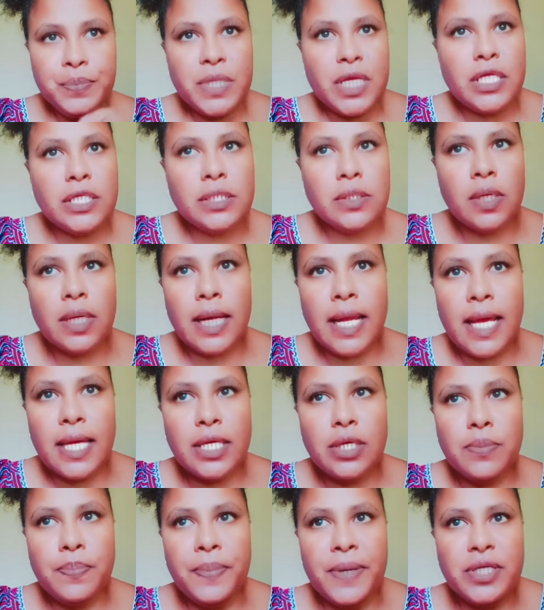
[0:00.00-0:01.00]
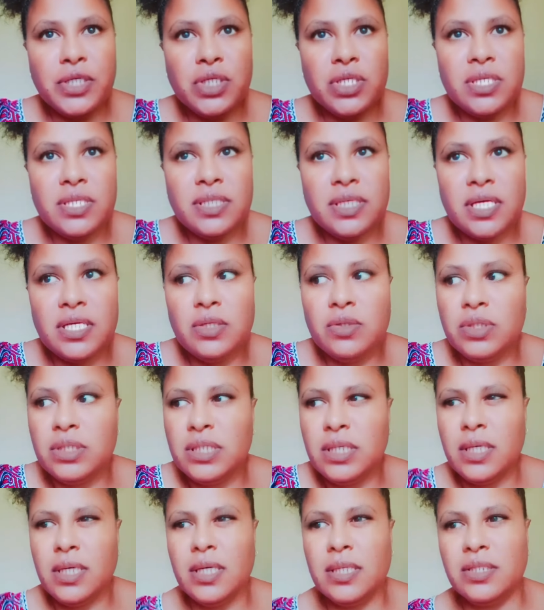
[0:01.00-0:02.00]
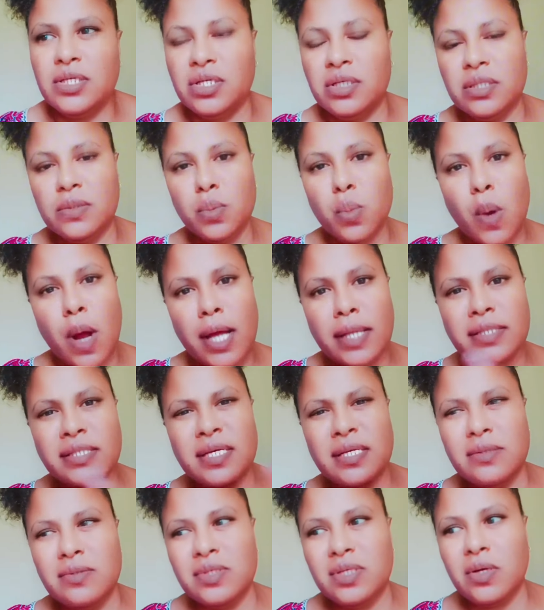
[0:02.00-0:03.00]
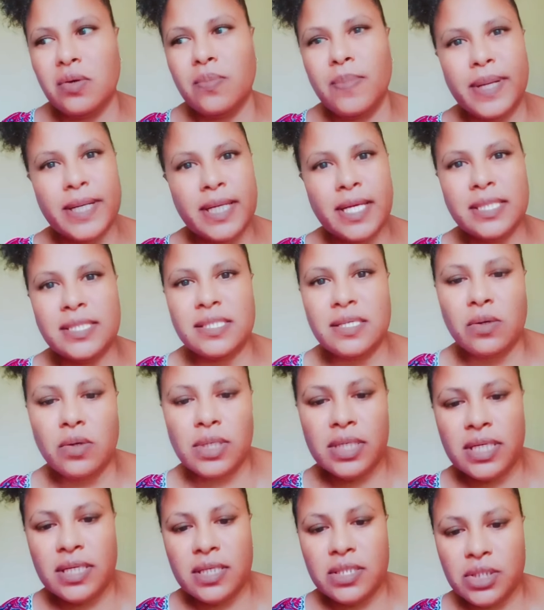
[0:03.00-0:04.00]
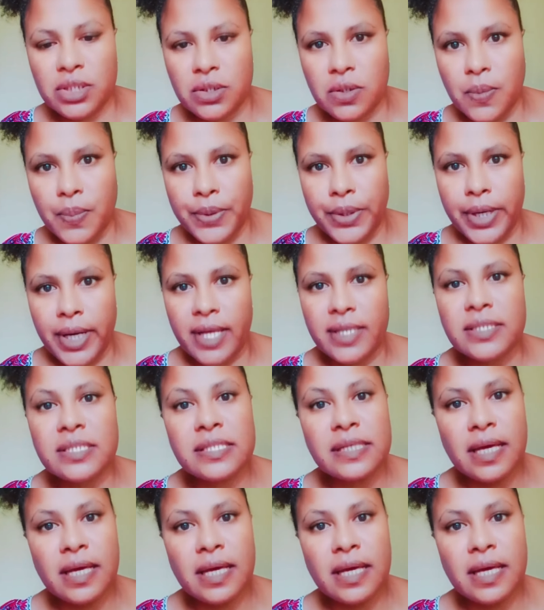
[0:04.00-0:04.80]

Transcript: It's not like you purchase and you see it just once and you say, oh, but it's the only digital products.